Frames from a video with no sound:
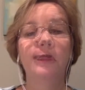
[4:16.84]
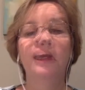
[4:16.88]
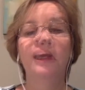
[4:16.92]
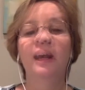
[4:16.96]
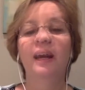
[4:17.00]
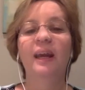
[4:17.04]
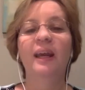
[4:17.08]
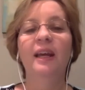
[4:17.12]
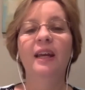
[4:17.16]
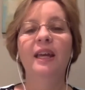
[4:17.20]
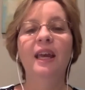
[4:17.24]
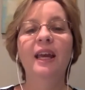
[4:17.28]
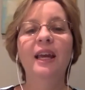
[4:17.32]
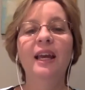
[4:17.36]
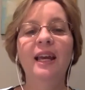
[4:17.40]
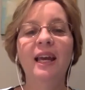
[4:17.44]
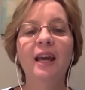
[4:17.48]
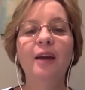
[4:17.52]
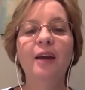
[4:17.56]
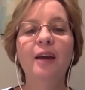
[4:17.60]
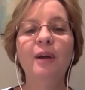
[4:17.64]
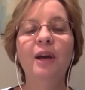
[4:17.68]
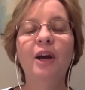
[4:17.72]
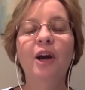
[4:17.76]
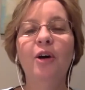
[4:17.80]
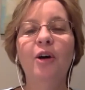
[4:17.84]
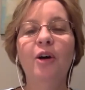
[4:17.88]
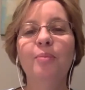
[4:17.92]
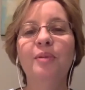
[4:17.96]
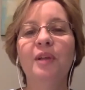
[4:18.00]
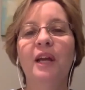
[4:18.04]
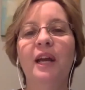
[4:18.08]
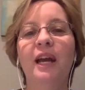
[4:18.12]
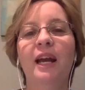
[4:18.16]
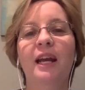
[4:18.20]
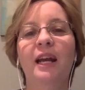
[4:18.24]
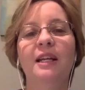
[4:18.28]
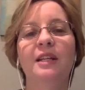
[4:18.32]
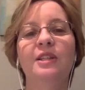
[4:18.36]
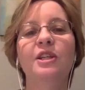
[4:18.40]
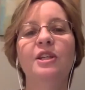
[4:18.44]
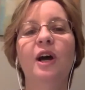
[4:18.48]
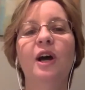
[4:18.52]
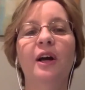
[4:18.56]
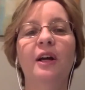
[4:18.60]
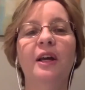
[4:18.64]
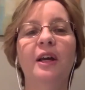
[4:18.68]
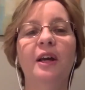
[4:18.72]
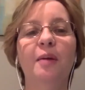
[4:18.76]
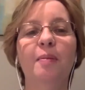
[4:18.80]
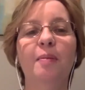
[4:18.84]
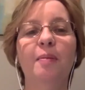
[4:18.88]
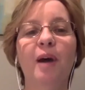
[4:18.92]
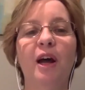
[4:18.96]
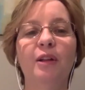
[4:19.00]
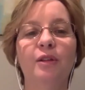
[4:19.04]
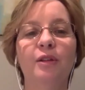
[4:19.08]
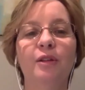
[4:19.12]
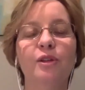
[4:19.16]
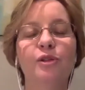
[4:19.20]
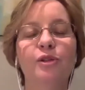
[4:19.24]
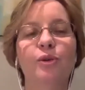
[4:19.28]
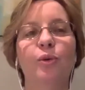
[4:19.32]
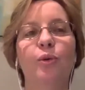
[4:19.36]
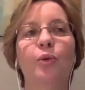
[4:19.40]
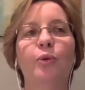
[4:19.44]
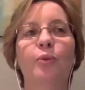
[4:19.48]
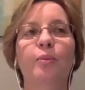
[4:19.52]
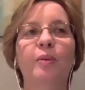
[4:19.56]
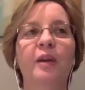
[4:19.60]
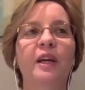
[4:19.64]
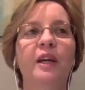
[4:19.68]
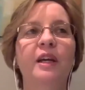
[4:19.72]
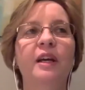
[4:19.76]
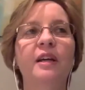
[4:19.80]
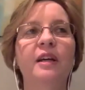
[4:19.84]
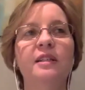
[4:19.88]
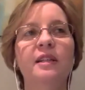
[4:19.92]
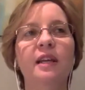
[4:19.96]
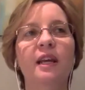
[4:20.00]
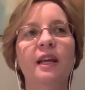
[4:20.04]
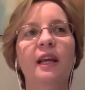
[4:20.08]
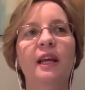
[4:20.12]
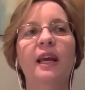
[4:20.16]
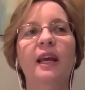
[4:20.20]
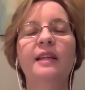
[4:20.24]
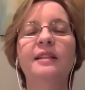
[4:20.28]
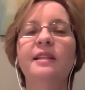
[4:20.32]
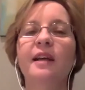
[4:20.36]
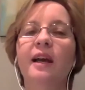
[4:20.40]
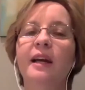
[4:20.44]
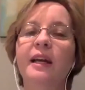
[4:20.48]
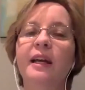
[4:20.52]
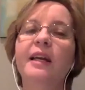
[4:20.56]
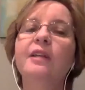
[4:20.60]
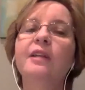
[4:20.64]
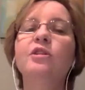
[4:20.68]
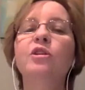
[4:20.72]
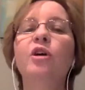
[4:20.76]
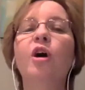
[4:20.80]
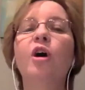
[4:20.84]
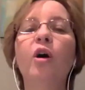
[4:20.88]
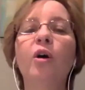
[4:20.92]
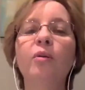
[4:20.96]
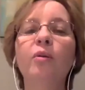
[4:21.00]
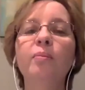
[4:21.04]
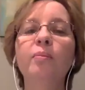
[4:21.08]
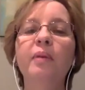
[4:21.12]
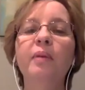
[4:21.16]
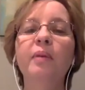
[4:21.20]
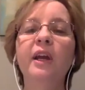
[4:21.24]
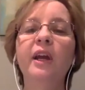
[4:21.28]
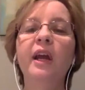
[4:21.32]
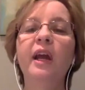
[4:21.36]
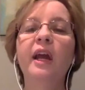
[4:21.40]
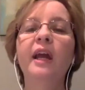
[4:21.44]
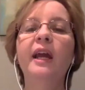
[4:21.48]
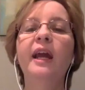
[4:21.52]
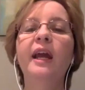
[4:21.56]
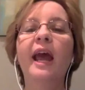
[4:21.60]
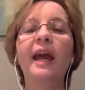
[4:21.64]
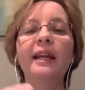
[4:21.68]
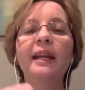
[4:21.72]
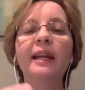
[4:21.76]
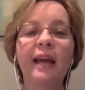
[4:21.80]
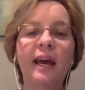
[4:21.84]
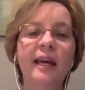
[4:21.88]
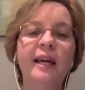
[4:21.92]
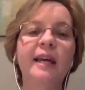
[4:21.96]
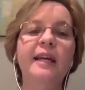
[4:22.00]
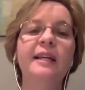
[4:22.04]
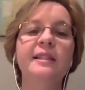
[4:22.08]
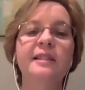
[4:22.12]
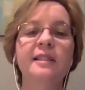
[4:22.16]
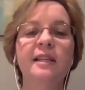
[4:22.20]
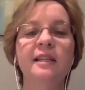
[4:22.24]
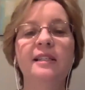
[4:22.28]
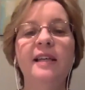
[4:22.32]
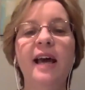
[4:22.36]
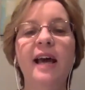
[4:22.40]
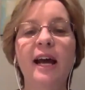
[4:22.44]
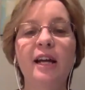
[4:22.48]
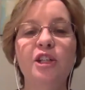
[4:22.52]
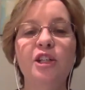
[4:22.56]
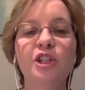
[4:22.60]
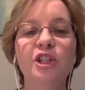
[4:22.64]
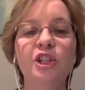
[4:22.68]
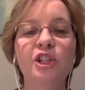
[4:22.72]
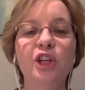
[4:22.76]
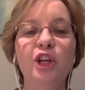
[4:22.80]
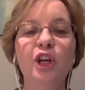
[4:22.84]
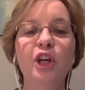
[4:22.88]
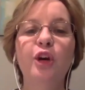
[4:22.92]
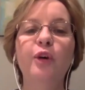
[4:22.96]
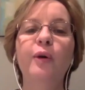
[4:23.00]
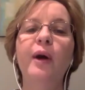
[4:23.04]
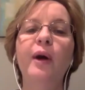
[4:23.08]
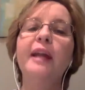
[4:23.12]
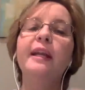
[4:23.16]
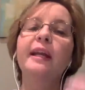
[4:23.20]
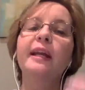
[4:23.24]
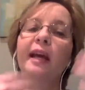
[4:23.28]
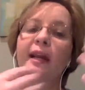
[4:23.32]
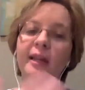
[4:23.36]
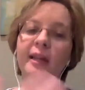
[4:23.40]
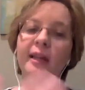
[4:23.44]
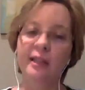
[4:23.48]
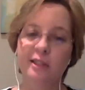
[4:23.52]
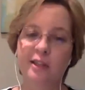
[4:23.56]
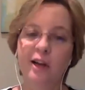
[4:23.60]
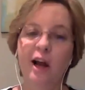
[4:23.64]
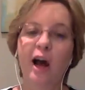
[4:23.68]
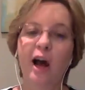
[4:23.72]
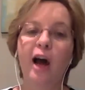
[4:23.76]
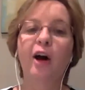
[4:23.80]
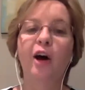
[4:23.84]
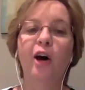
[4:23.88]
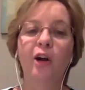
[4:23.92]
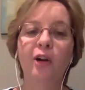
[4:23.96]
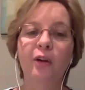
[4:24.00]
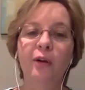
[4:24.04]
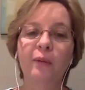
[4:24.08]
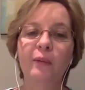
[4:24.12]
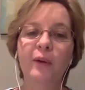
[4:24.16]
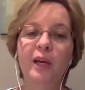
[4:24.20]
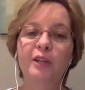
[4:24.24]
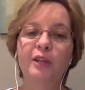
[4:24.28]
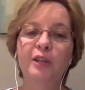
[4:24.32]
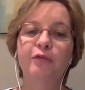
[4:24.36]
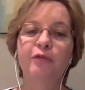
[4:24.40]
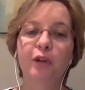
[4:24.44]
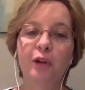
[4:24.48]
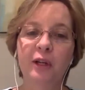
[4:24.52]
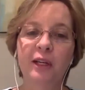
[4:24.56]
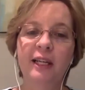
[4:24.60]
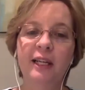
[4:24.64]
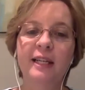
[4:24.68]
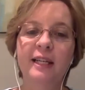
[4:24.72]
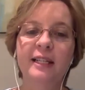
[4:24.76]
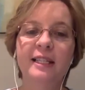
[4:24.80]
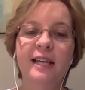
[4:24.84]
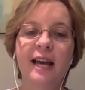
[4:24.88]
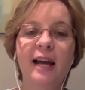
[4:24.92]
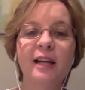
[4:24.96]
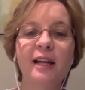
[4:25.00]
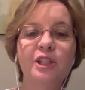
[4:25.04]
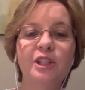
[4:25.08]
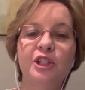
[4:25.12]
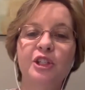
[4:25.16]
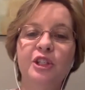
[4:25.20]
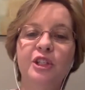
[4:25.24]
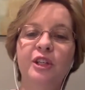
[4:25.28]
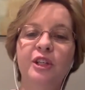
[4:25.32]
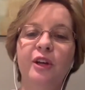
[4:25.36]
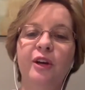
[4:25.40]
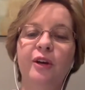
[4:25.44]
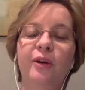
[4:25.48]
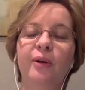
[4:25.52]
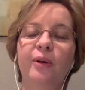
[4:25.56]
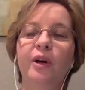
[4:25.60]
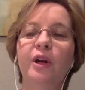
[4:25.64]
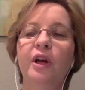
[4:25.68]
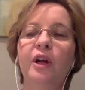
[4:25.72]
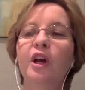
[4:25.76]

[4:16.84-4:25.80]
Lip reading: It can be complicated talking about the soul because it's like its own being, and yet it's attached to you, and yet it's not always fully attached to you.